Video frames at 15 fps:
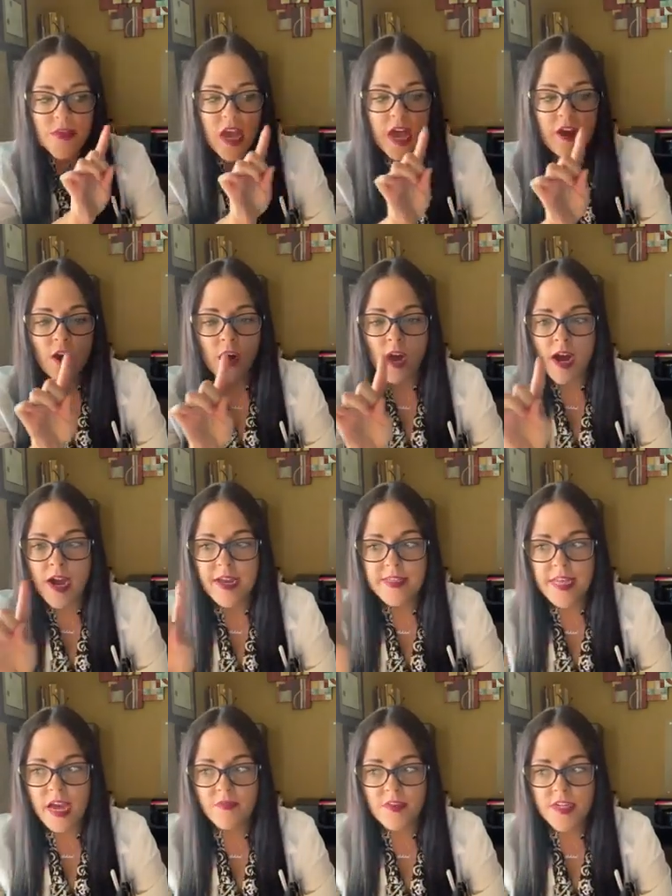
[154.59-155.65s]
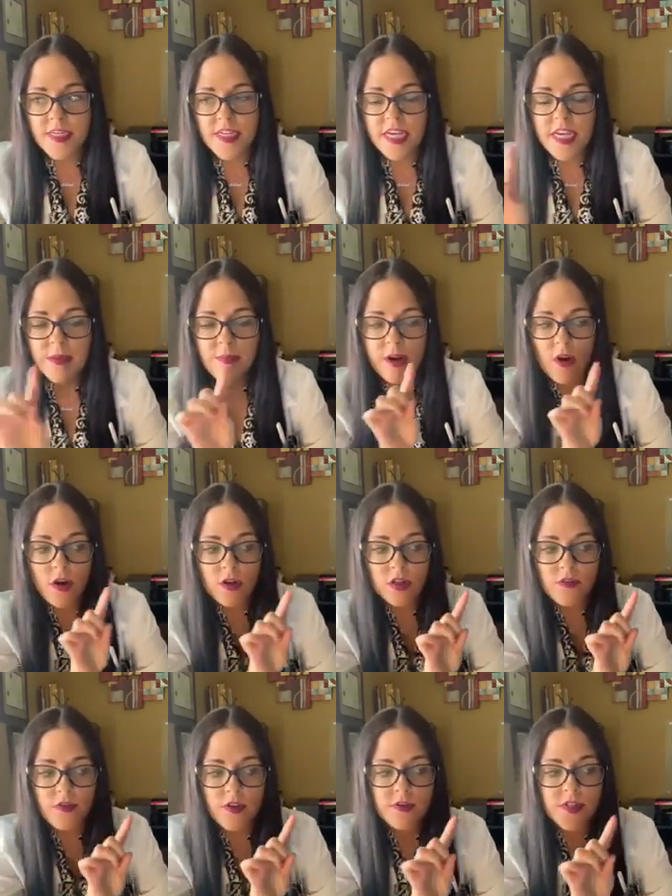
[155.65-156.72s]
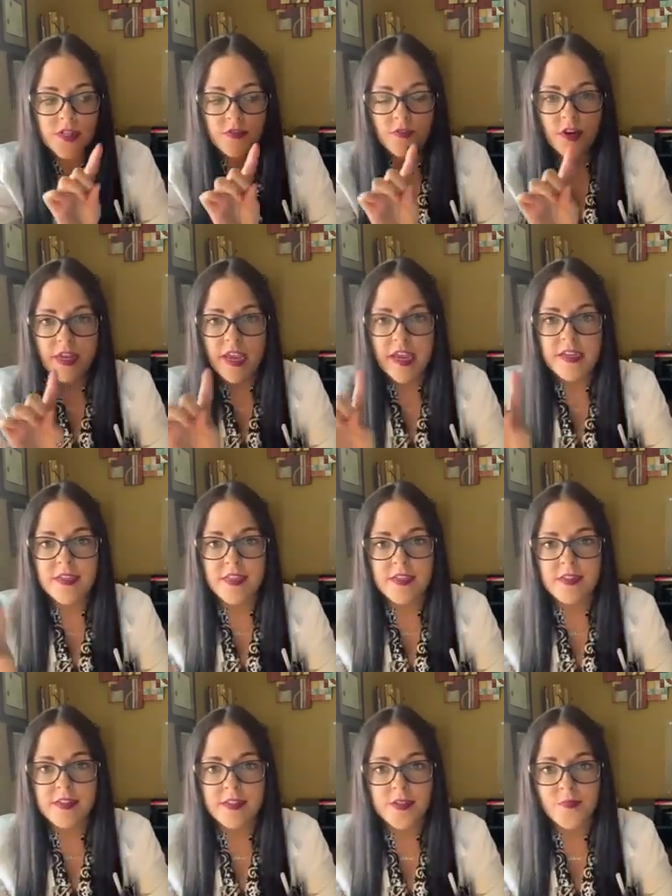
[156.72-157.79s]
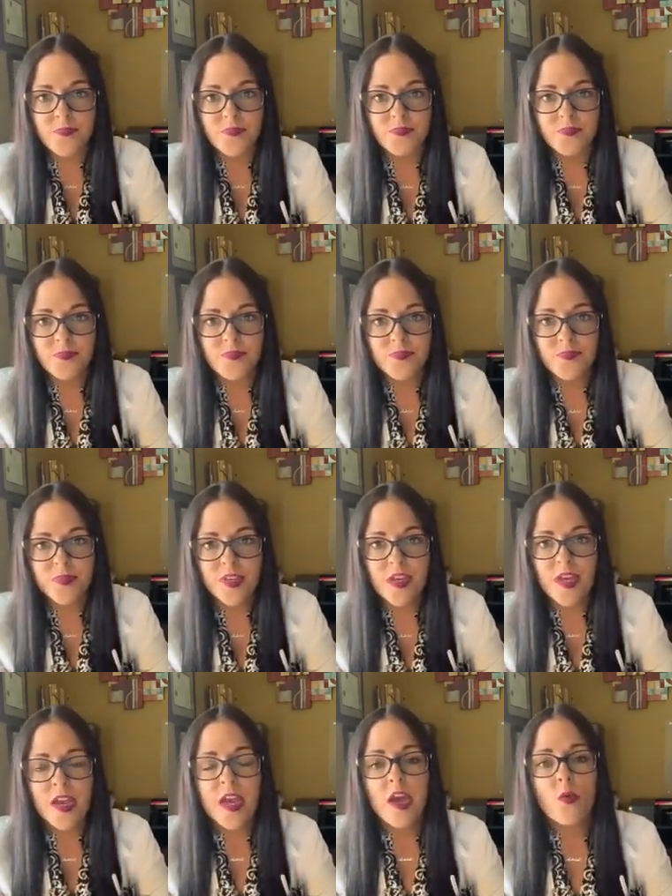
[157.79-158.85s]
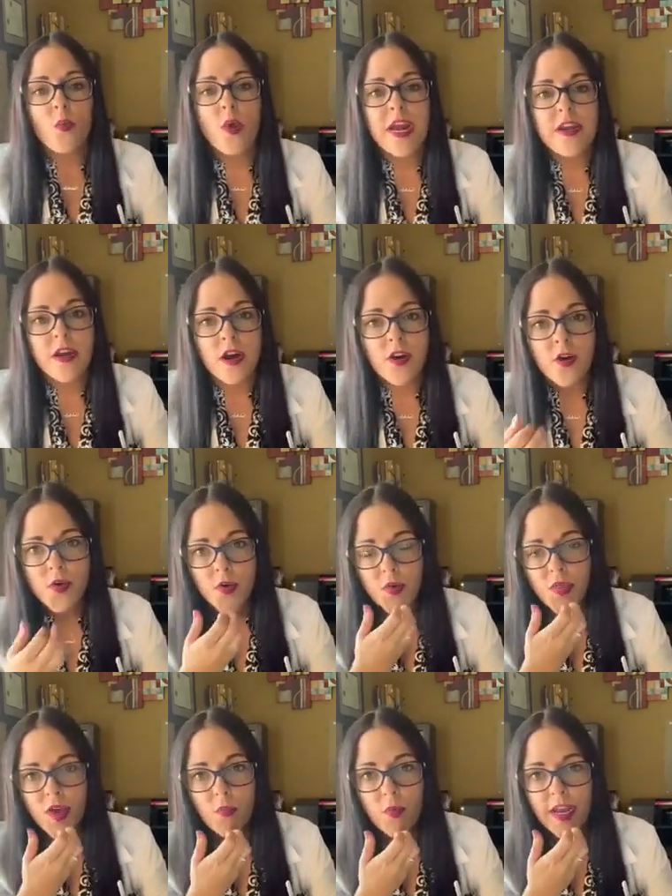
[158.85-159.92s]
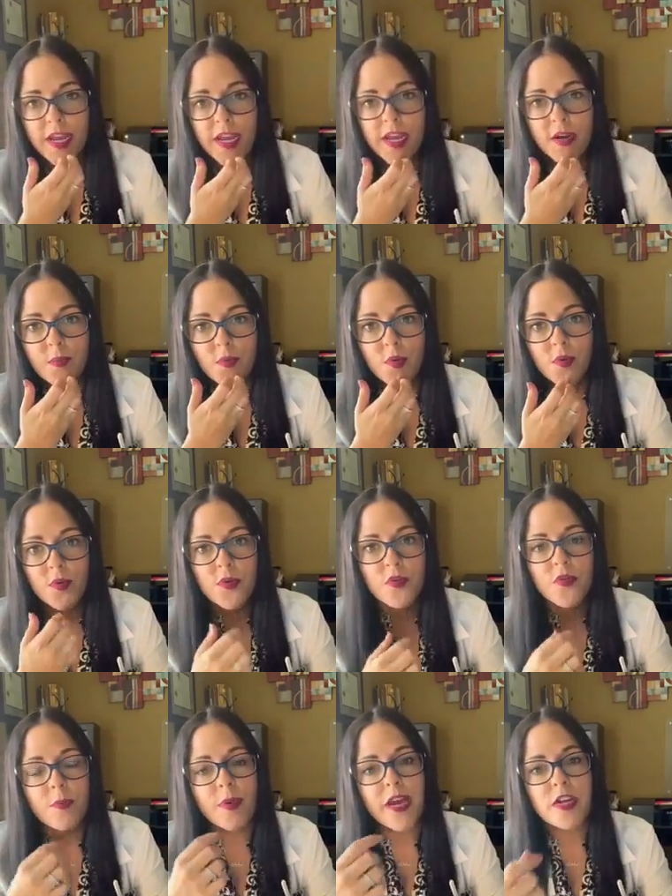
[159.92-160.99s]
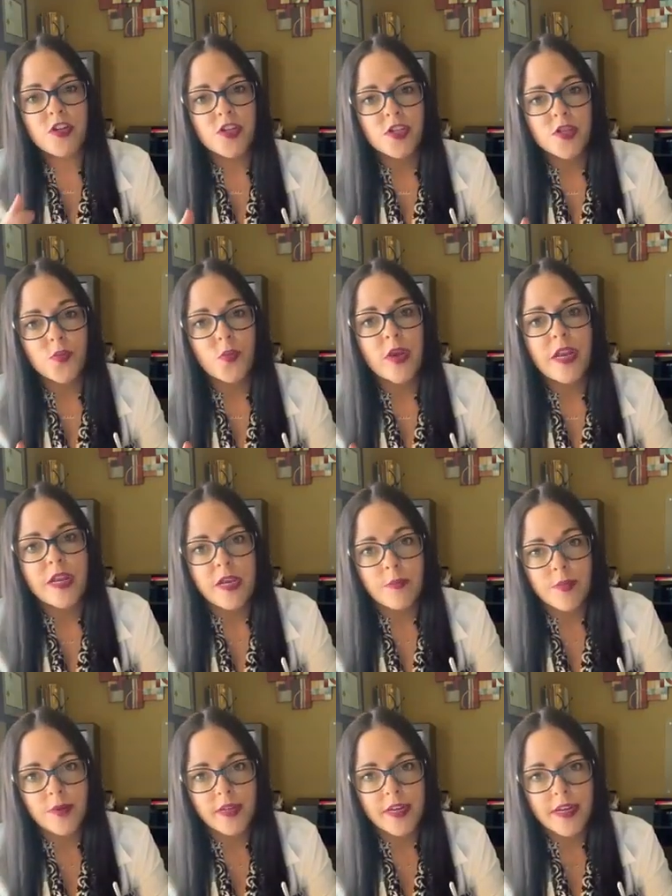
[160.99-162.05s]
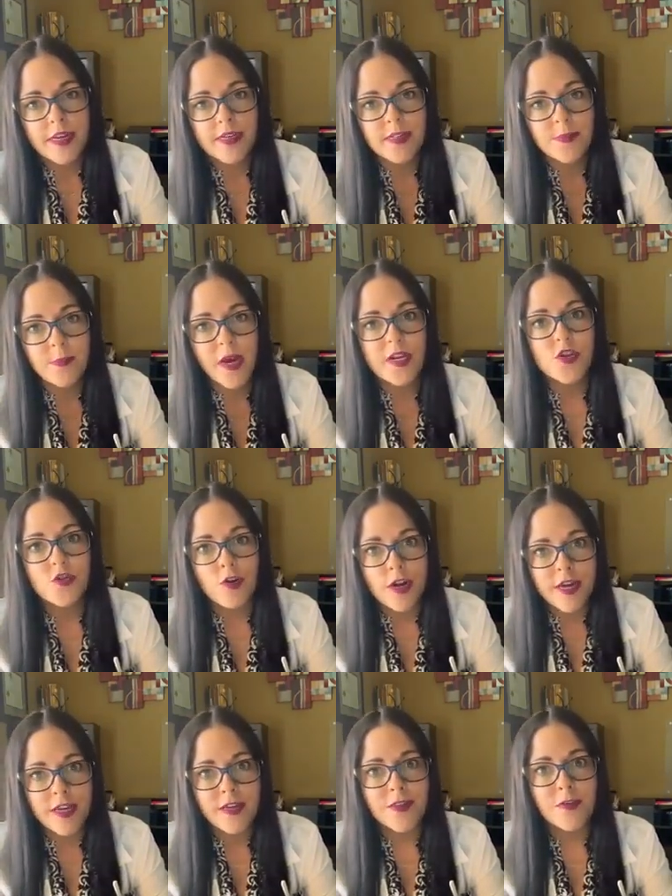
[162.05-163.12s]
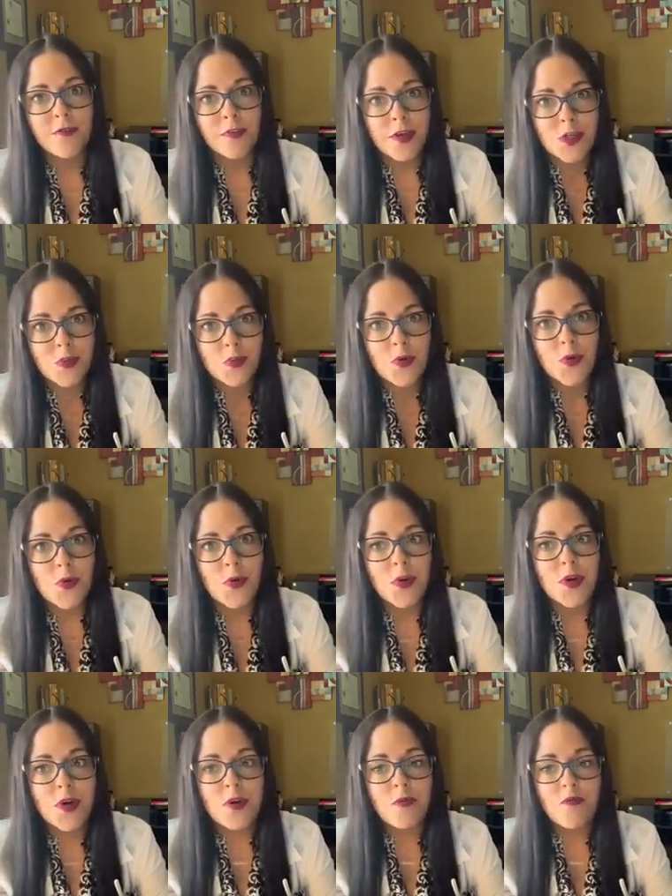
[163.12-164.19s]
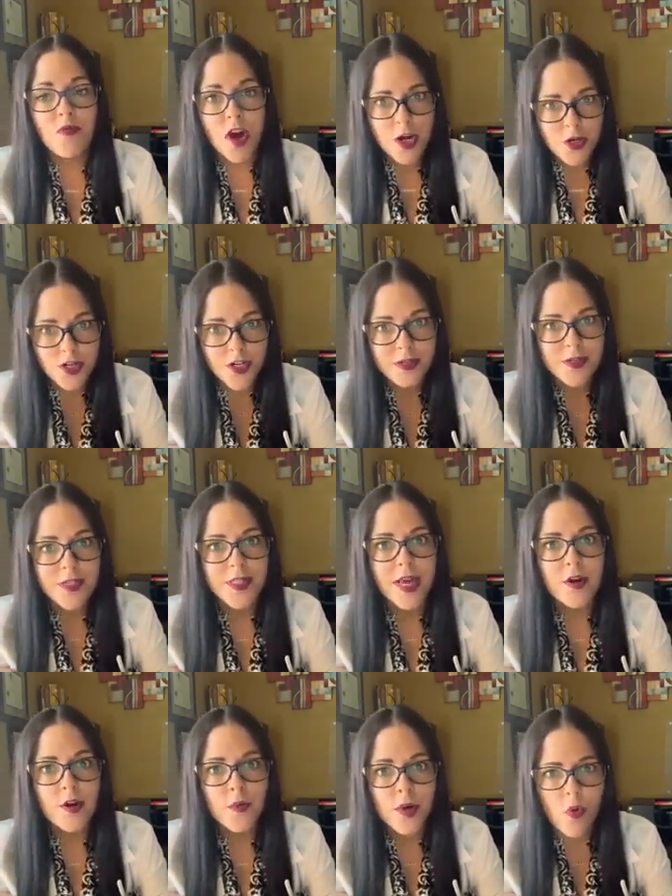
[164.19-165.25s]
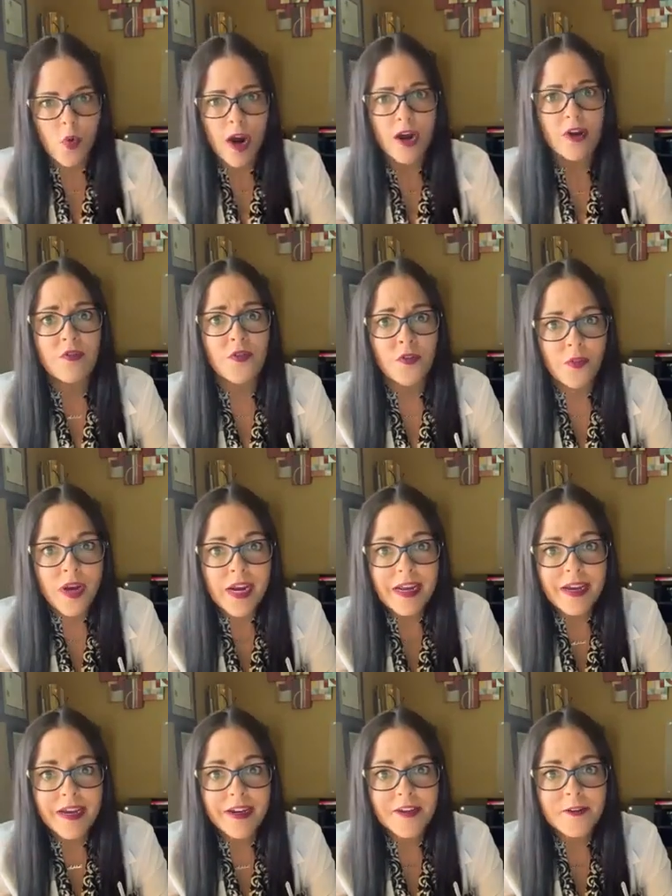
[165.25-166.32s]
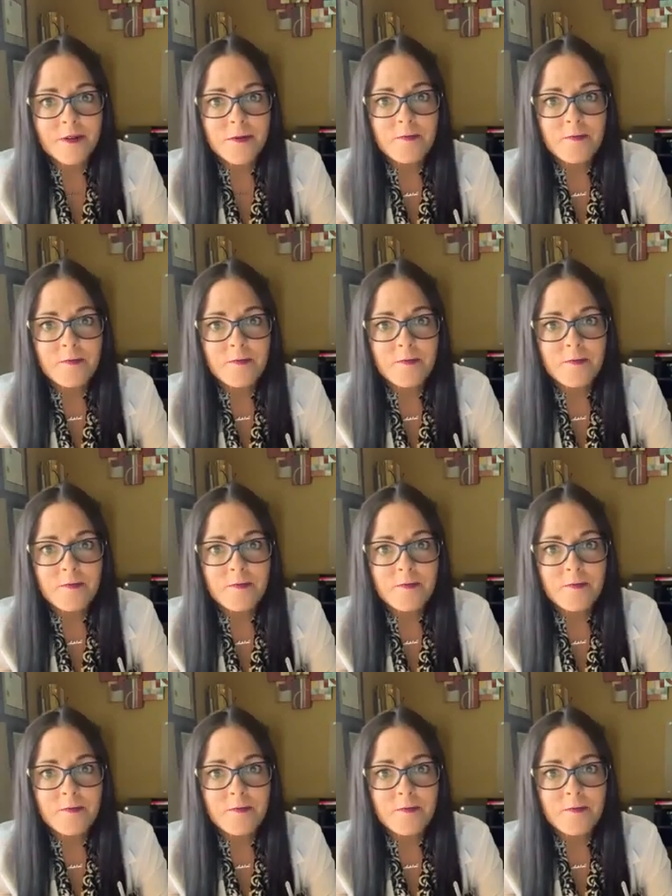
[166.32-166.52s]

and our eyes have to team at all of those different gazes. We know that we can improve a patient's reading abilities by training the visual functions that are required for reading.